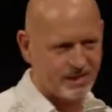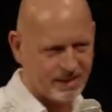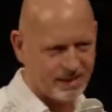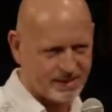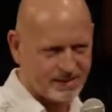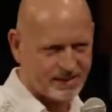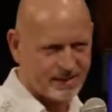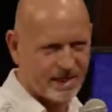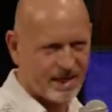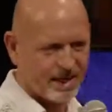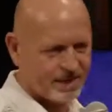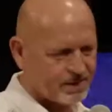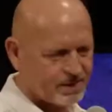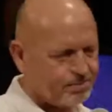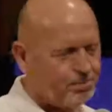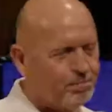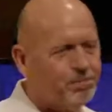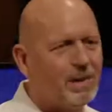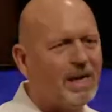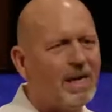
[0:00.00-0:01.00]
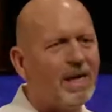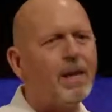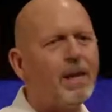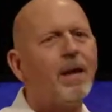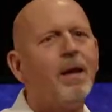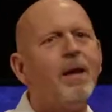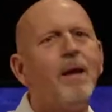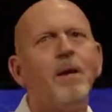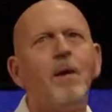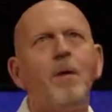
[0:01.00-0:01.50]
it says, beat,
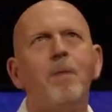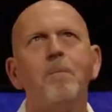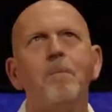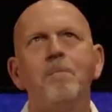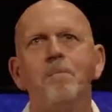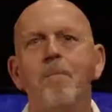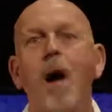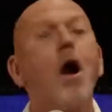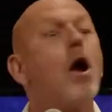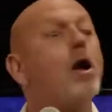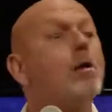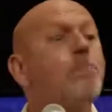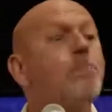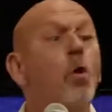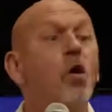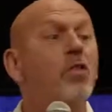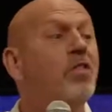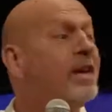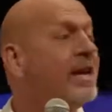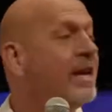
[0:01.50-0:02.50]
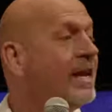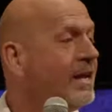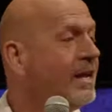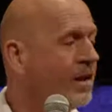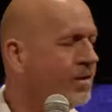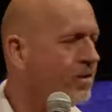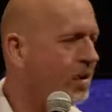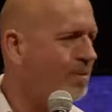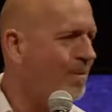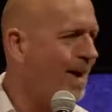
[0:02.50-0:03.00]
marred more than any
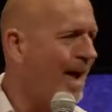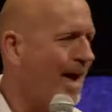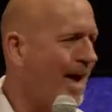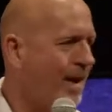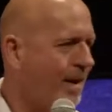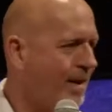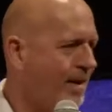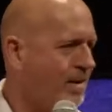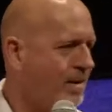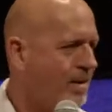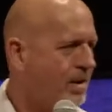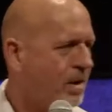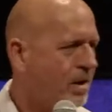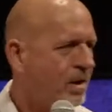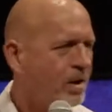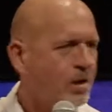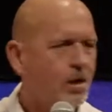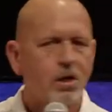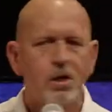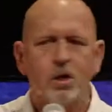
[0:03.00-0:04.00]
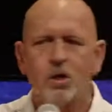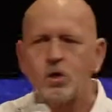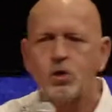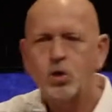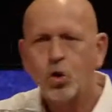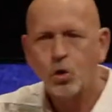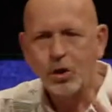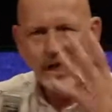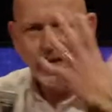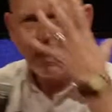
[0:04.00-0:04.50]
other man.
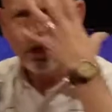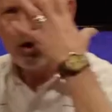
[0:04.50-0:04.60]
So he